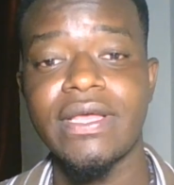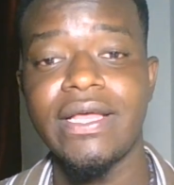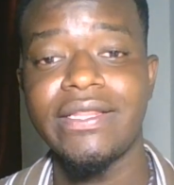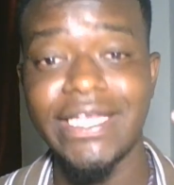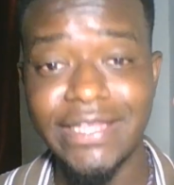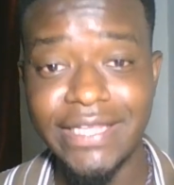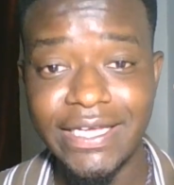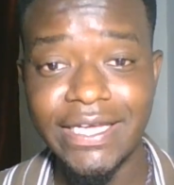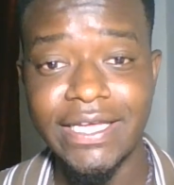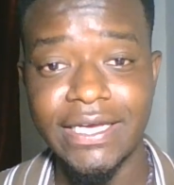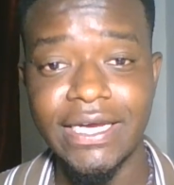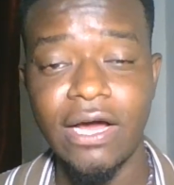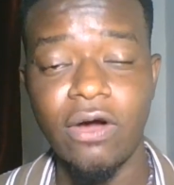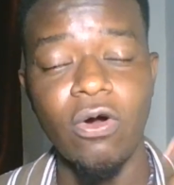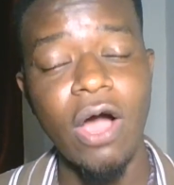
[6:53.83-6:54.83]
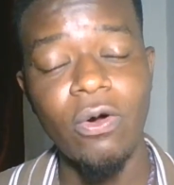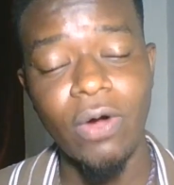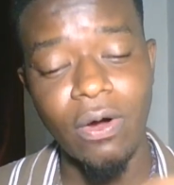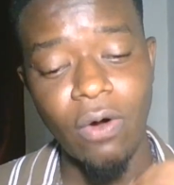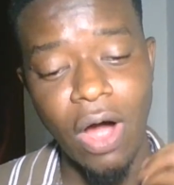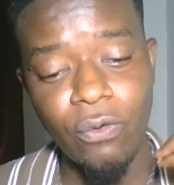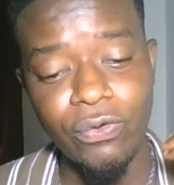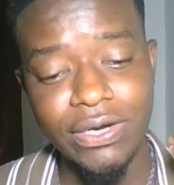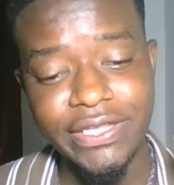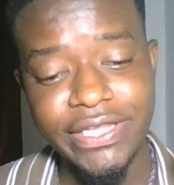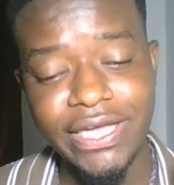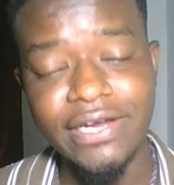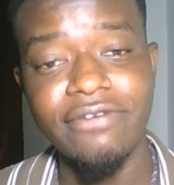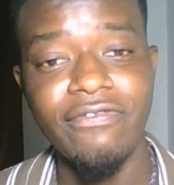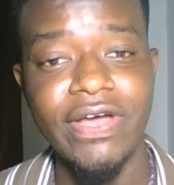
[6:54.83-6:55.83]
the thinking now. How will they
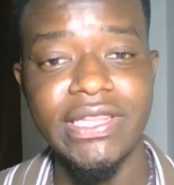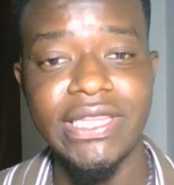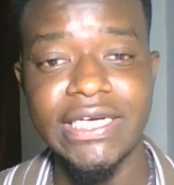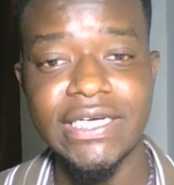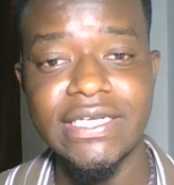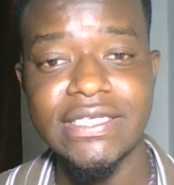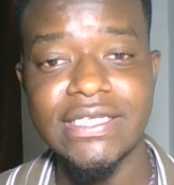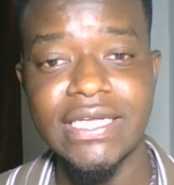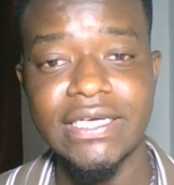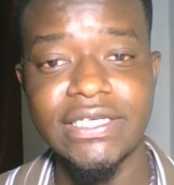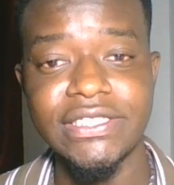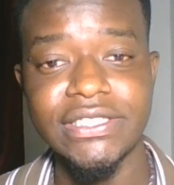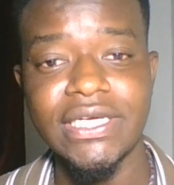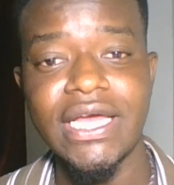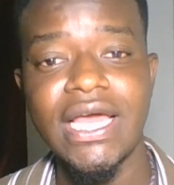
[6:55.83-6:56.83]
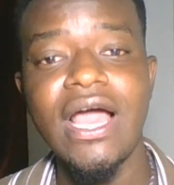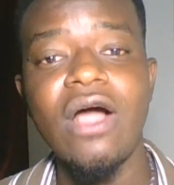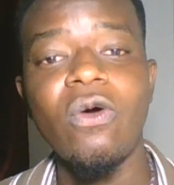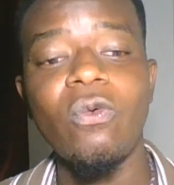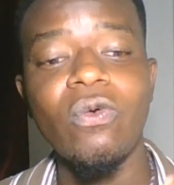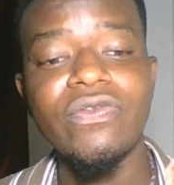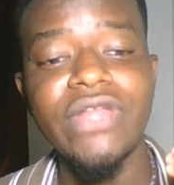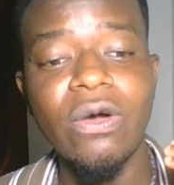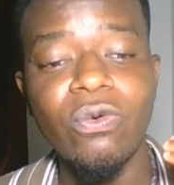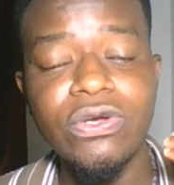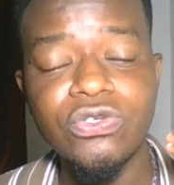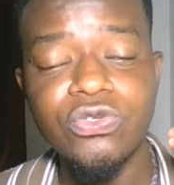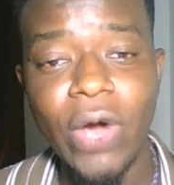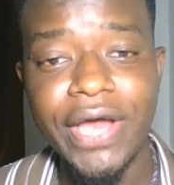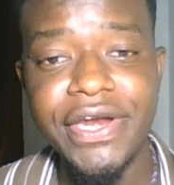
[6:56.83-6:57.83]
refine their trading strategy? They're going
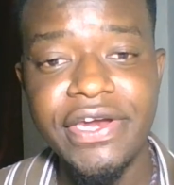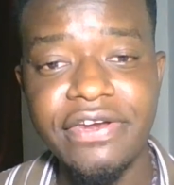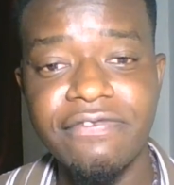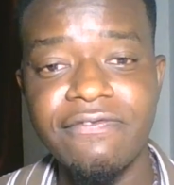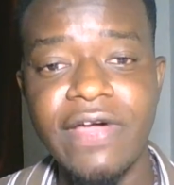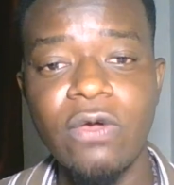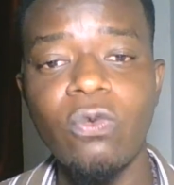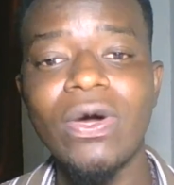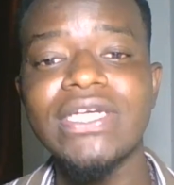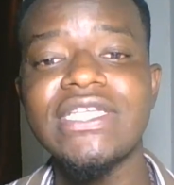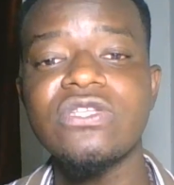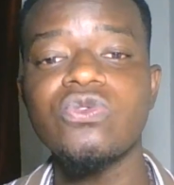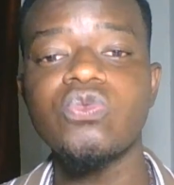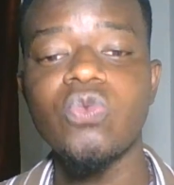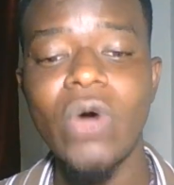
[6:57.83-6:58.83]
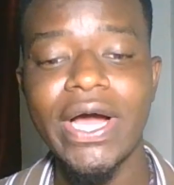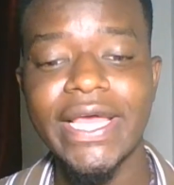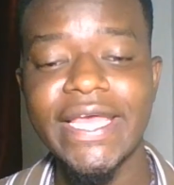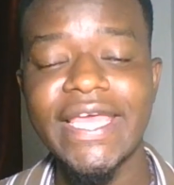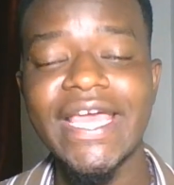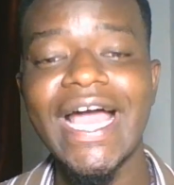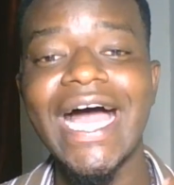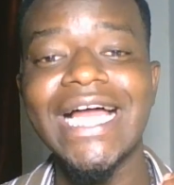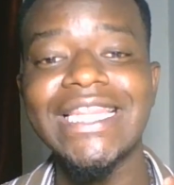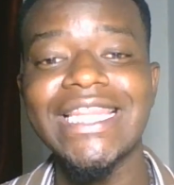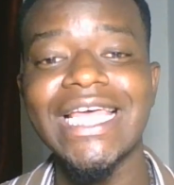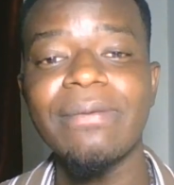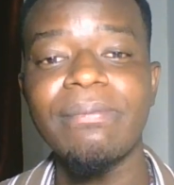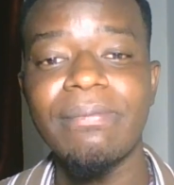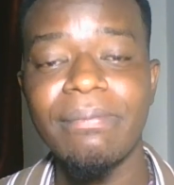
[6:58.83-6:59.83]
to identify what is working at
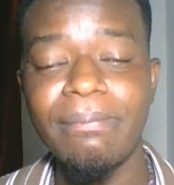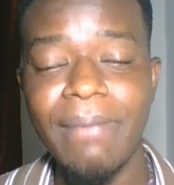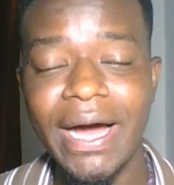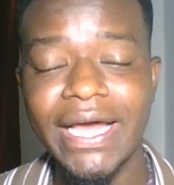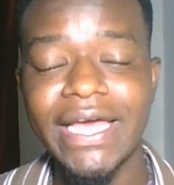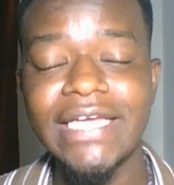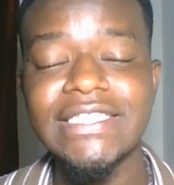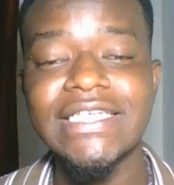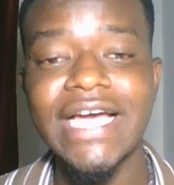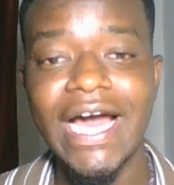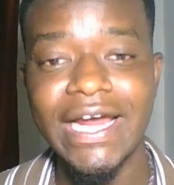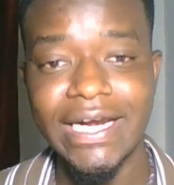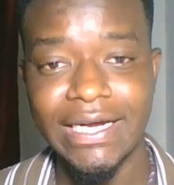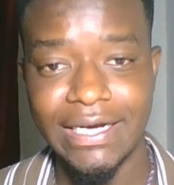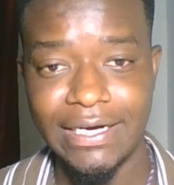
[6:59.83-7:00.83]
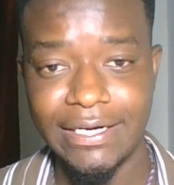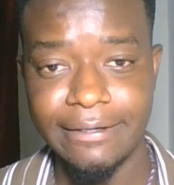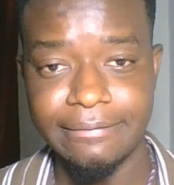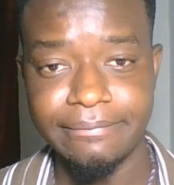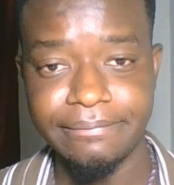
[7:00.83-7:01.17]
the market currently,